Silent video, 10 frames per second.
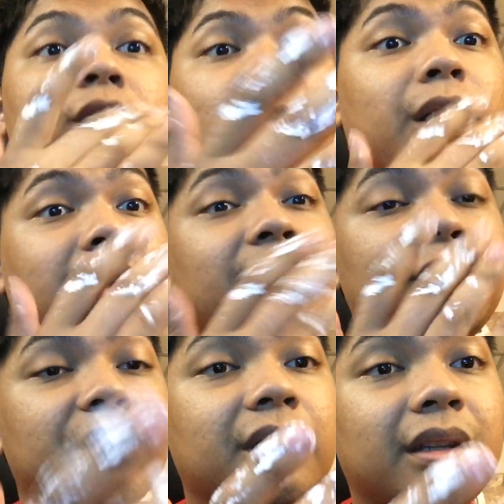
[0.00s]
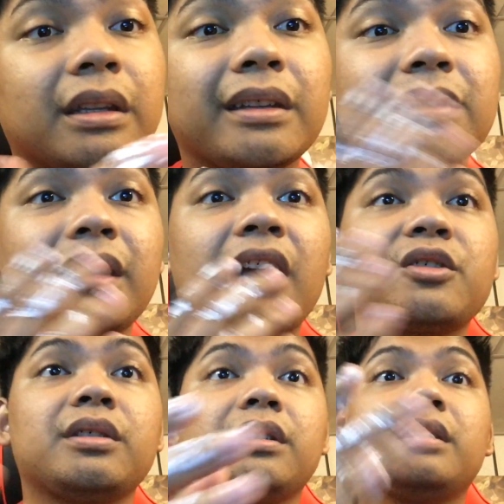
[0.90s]
directly to it, and it
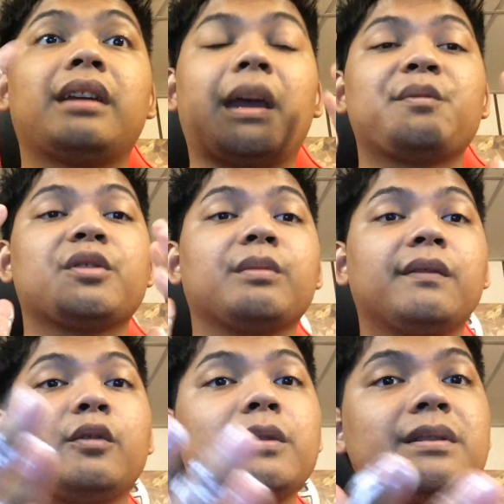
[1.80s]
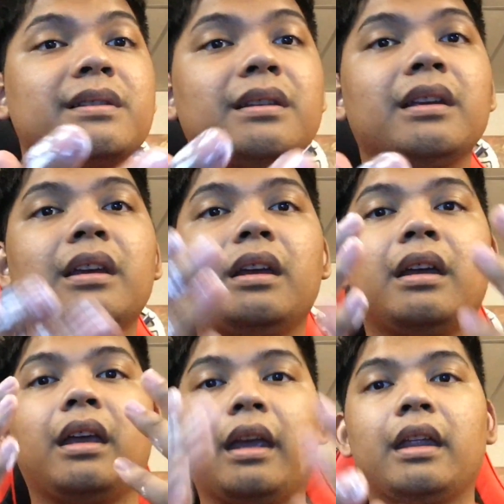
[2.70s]
actually capturing my voice.
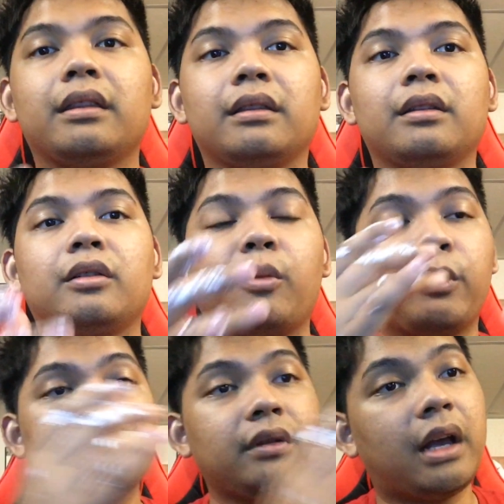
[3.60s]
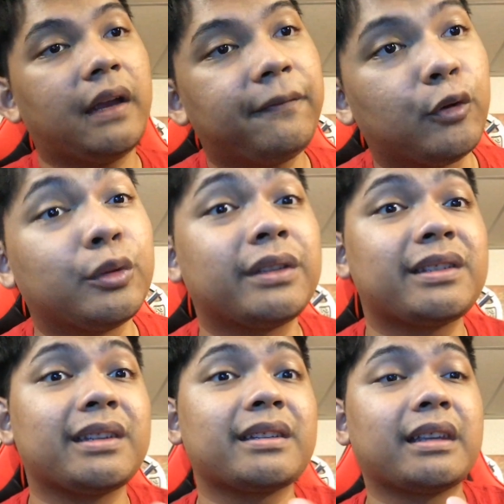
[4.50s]
And compared to the iPhone, it
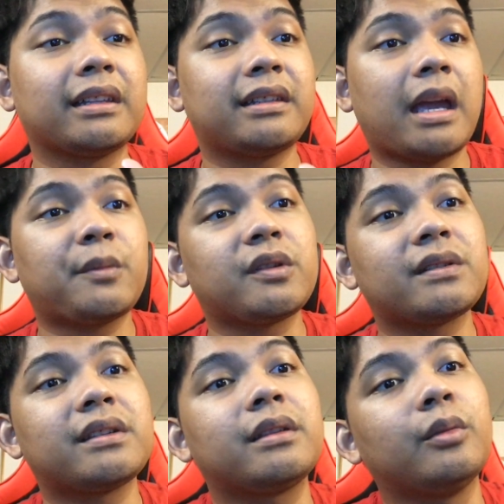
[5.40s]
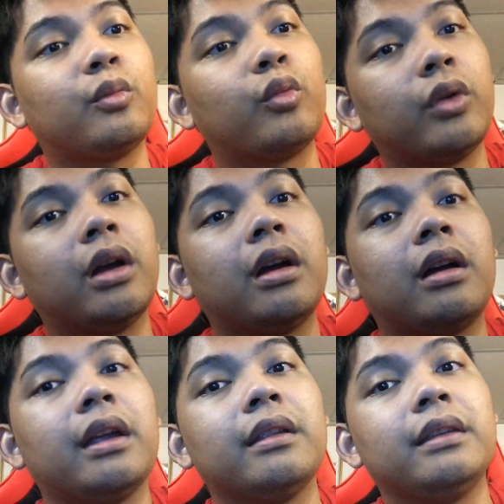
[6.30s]
captures it
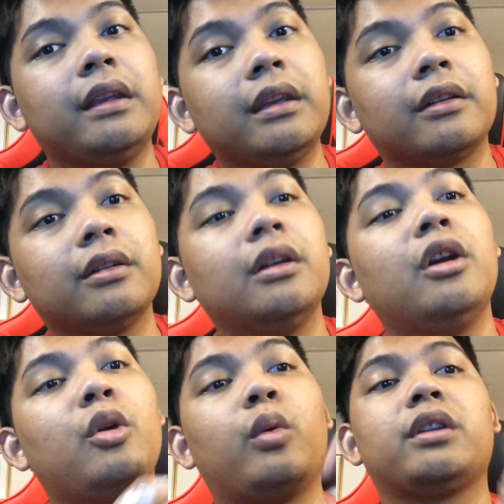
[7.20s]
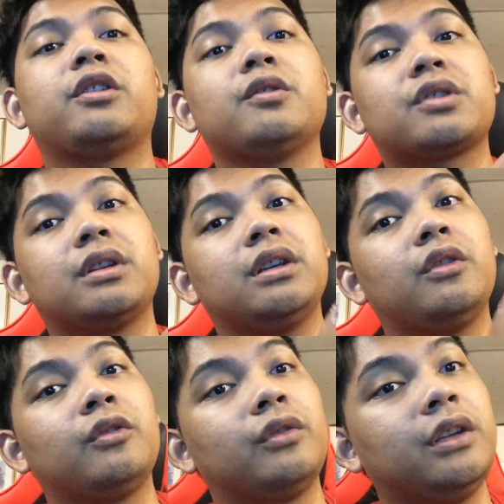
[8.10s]
in here, where usually
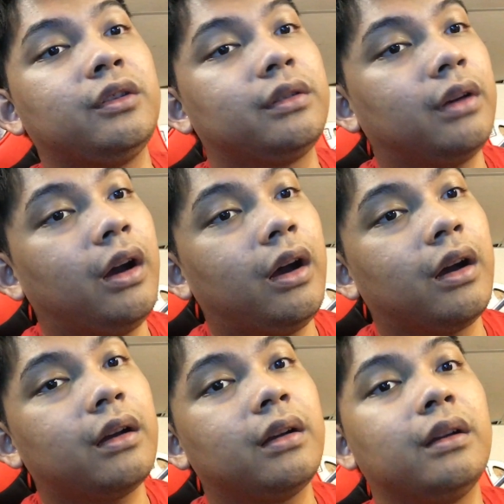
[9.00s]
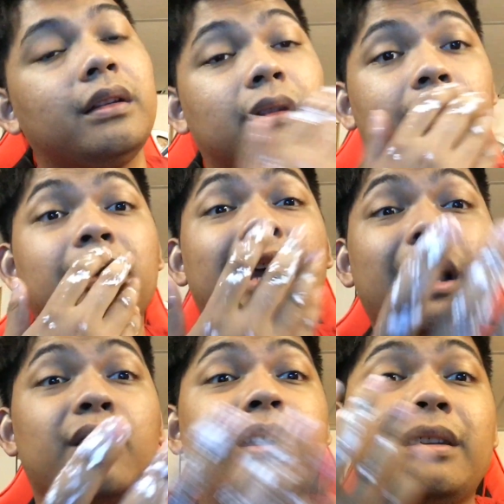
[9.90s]
you need to talk
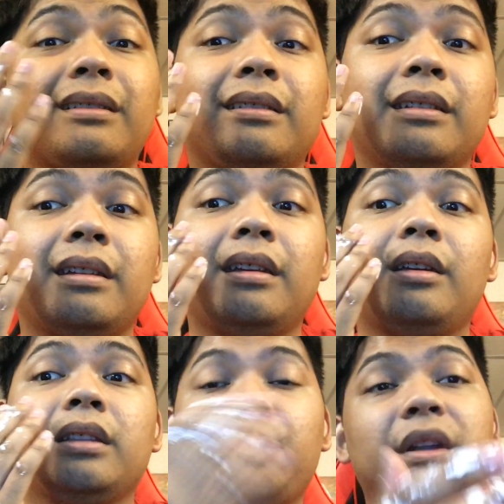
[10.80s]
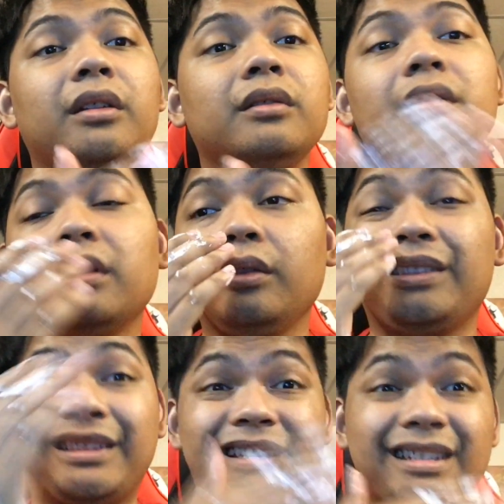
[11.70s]
loud and depending on
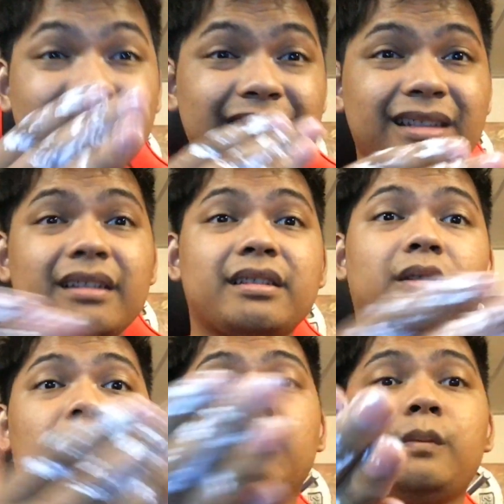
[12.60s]
distance. So